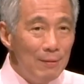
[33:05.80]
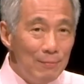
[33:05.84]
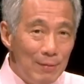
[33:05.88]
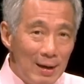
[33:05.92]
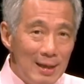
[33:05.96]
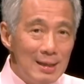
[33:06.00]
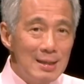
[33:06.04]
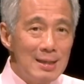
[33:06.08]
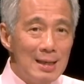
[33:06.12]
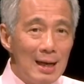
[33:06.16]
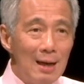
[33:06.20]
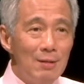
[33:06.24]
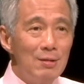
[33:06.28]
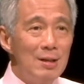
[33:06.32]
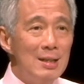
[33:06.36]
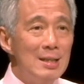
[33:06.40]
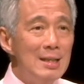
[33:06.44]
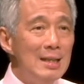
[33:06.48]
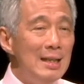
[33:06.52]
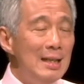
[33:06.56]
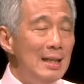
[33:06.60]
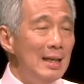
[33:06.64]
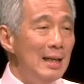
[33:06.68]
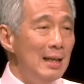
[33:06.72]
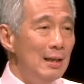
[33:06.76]
the events are
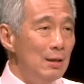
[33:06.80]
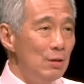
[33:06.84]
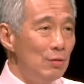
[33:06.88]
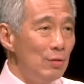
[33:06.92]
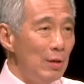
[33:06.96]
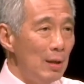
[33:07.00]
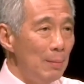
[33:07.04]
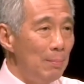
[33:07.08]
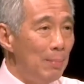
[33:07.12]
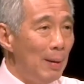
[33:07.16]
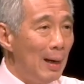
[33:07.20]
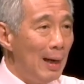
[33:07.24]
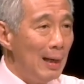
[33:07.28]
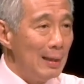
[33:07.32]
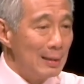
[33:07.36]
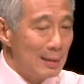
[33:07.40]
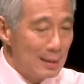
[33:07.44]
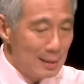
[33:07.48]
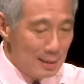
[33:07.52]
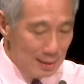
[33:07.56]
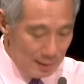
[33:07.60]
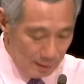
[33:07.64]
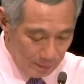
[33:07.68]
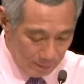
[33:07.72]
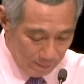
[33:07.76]
receding into the
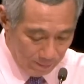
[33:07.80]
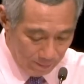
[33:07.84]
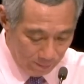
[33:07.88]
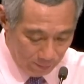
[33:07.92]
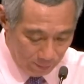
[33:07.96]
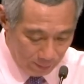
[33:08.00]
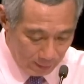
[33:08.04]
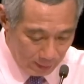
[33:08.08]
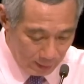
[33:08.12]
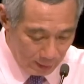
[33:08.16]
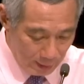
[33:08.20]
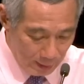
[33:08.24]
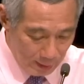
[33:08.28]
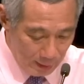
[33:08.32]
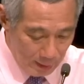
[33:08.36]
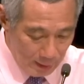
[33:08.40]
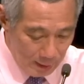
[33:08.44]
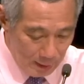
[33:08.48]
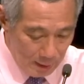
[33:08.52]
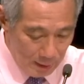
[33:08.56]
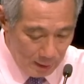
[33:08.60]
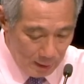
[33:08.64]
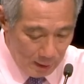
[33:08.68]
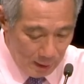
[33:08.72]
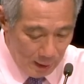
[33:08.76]
past.
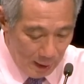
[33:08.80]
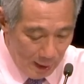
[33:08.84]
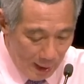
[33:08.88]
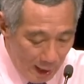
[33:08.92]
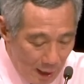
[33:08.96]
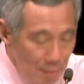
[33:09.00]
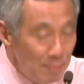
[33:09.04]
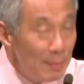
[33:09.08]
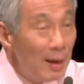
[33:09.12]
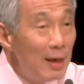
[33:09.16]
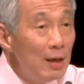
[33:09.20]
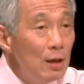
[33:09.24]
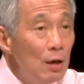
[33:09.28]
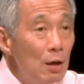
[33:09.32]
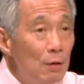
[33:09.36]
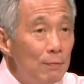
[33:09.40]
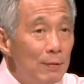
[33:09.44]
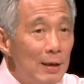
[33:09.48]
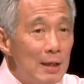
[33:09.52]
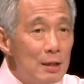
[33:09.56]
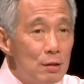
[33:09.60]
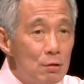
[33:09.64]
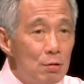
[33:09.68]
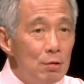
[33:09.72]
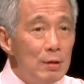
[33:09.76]
And many
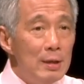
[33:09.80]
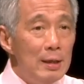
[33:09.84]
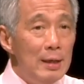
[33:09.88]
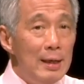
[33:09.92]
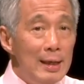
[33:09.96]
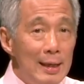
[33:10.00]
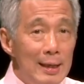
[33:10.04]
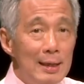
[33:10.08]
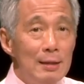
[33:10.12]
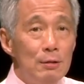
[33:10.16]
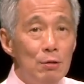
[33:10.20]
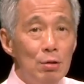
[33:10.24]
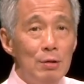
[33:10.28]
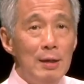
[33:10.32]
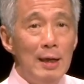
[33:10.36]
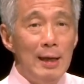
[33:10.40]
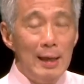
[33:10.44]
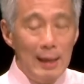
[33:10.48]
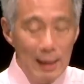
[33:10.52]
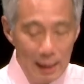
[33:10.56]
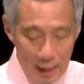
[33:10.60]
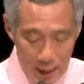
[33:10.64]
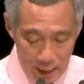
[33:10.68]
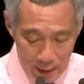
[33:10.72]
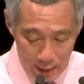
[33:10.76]
of us here
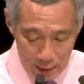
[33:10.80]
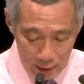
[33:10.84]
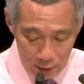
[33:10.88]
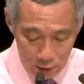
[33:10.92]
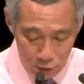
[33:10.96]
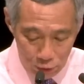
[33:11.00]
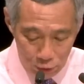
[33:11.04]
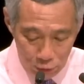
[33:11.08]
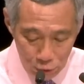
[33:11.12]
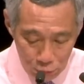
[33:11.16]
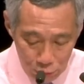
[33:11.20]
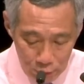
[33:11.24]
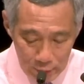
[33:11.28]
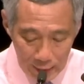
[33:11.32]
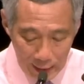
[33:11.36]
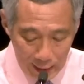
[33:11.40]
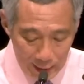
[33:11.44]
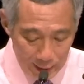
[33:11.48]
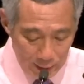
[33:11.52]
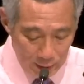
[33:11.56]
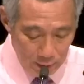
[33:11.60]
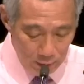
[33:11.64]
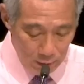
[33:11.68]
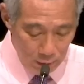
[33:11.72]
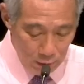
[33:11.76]
today are too
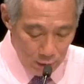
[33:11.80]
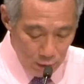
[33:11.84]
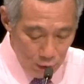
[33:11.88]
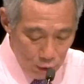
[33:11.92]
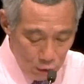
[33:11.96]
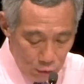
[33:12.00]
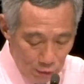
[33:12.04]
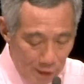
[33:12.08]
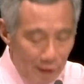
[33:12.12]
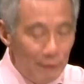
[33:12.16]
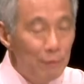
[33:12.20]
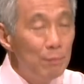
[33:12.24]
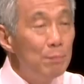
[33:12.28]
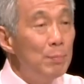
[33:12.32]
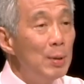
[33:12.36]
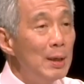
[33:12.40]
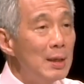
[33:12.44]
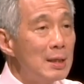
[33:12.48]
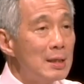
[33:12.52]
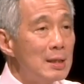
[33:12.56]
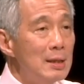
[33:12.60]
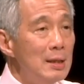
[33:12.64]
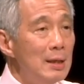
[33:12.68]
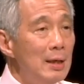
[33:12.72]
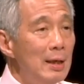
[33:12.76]
young to have
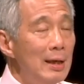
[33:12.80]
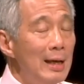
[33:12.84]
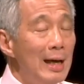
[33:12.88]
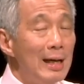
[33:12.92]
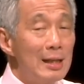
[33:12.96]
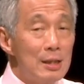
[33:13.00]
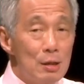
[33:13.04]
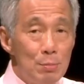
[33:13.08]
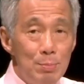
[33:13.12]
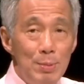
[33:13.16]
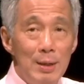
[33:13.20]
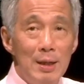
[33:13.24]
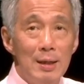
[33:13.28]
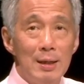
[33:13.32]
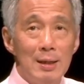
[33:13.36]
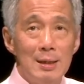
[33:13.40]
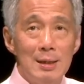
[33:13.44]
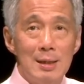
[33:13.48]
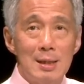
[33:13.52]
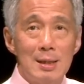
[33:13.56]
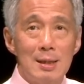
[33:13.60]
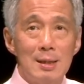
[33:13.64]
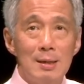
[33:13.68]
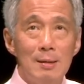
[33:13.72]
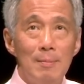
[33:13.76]
personally
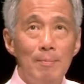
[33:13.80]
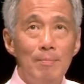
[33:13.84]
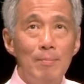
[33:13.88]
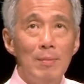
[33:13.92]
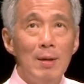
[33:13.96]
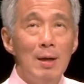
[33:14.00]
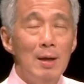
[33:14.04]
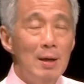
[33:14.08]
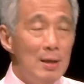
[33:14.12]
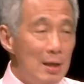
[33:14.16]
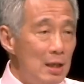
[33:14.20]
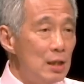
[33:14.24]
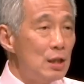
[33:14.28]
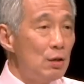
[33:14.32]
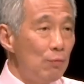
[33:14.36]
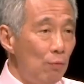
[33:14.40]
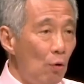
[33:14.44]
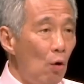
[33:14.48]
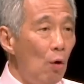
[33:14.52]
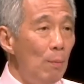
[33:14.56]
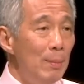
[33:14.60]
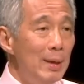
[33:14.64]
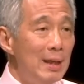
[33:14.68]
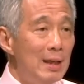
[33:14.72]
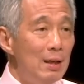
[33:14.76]
experienced these
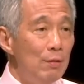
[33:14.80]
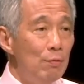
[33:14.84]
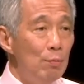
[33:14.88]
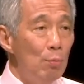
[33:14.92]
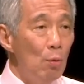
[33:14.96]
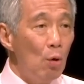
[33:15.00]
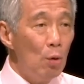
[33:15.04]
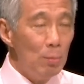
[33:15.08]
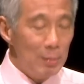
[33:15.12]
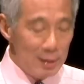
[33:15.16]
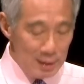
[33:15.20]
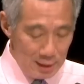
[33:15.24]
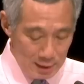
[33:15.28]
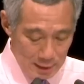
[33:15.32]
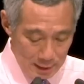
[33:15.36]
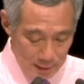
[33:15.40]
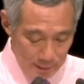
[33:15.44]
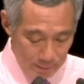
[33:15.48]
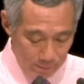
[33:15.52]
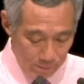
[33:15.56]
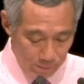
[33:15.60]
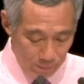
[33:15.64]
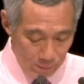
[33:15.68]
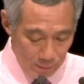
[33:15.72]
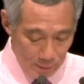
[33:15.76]
formative moments.